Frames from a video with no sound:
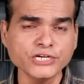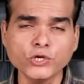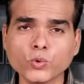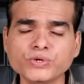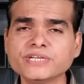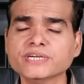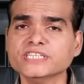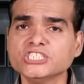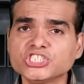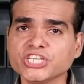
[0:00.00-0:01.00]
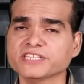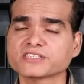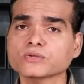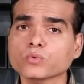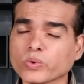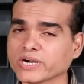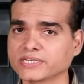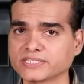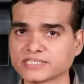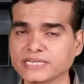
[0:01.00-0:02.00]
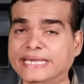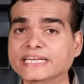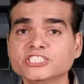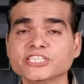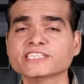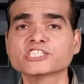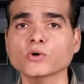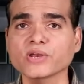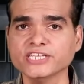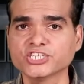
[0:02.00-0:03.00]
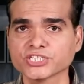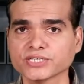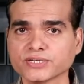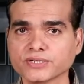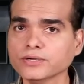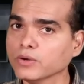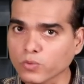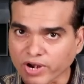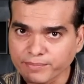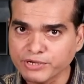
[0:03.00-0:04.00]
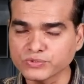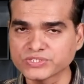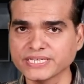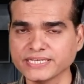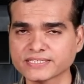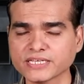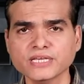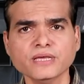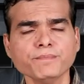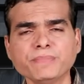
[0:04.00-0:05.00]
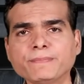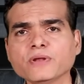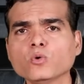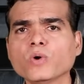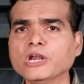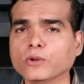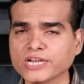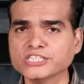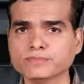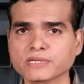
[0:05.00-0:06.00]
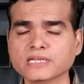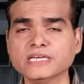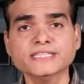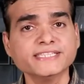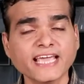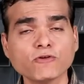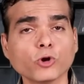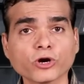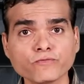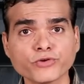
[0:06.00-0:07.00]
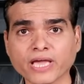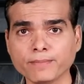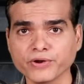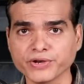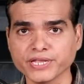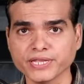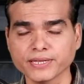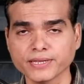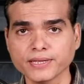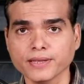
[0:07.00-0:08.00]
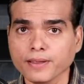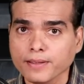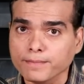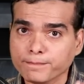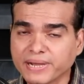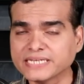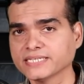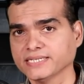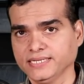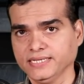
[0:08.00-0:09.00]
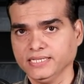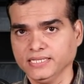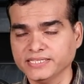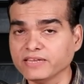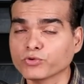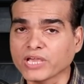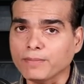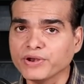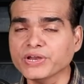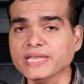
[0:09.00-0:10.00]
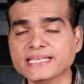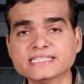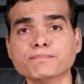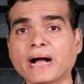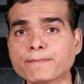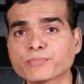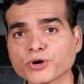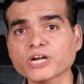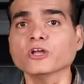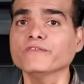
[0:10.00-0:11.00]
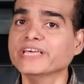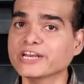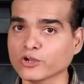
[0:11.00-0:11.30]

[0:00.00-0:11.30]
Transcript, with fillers: Don't chase words. Chase knowledge. What I mean to say is, people who are knowledgeable, they have a lot of vocabulary, but their vocabulary is a byproduct of their